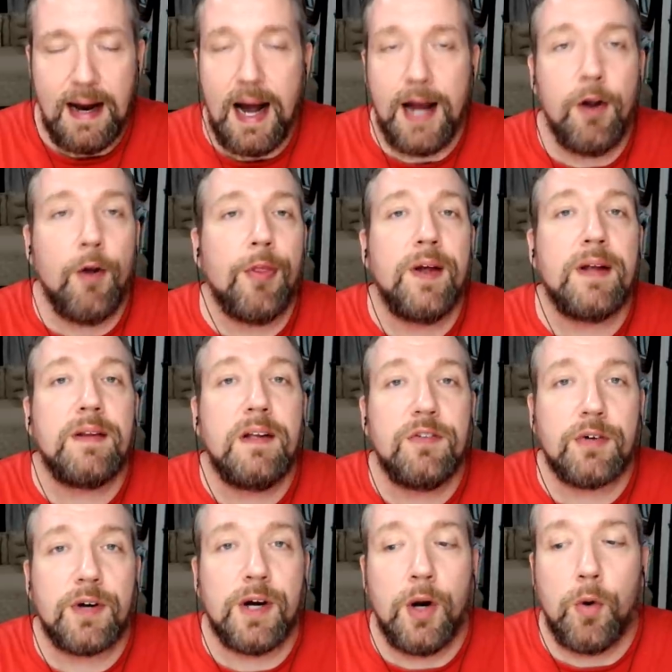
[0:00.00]
I don't think these
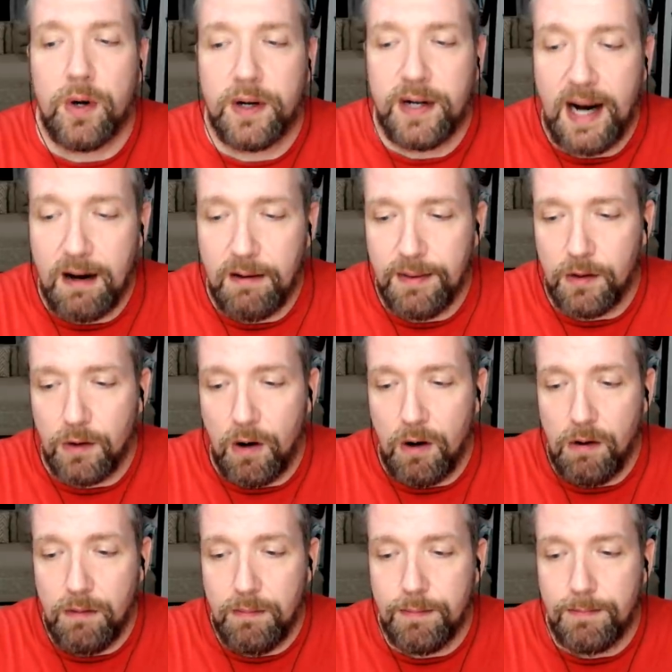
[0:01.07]
are going to work out in the
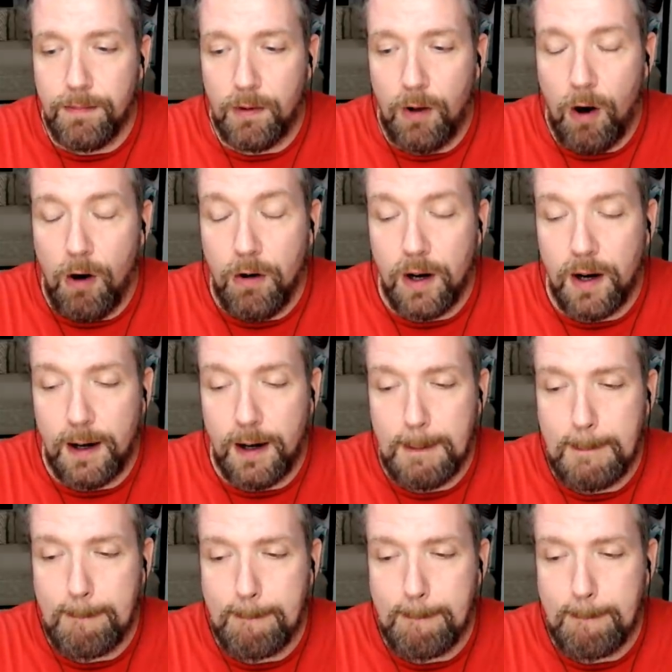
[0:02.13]
long, long, uh,